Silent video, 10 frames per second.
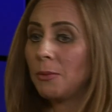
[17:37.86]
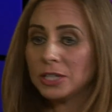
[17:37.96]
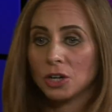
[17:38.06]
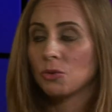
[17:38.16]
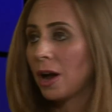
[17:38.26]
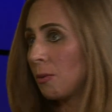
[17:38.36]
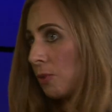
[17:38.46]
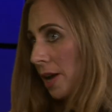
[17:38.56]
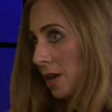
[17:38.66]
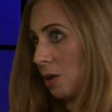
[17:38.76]
was a
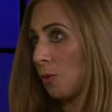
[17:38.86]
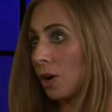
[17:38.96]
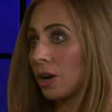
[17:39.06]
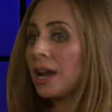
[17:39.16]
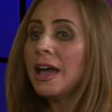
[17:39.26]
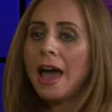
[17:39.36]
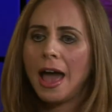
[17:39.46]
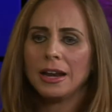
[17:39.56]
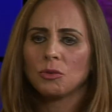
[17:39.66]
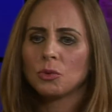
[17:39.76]
groundbreaking work, and
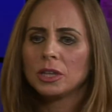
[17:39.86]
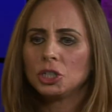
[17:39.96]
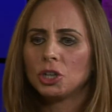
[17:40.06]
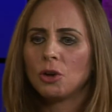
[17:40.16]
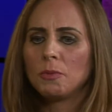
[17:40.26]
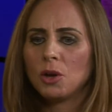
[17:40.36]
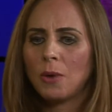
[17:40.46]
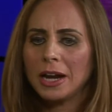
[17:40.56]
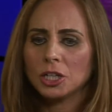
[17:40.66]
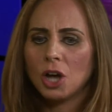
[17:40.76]
it really showed me a way
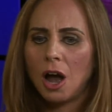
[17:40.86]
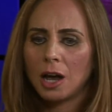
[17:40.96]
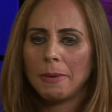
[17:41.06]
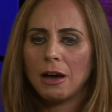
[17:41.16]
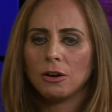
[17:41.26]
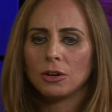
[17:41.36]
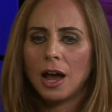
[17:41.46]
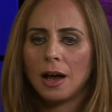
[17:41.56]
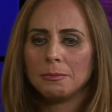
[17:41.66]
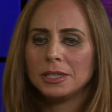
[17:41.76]
to talk about
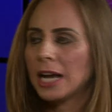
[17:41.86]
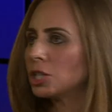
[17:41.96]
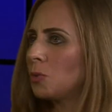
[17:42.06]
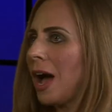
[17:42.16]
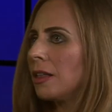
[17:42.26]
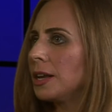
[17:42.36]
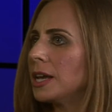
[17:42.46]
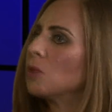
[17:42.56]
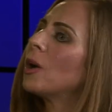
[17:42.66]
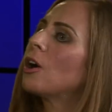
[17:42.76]
sexuality and
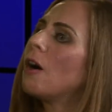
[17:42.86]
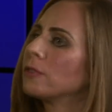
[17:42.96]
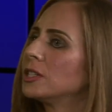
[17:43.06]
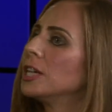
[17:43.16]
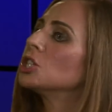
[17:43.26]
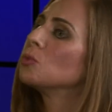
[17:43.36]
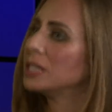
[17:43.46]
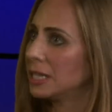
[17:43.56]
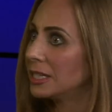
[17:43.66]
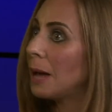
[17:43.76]
what conversation was
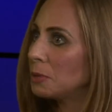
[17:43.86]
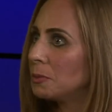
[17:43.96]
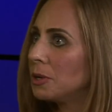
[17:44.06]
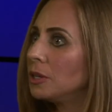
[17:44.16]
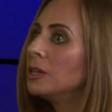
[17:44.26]
acceptable.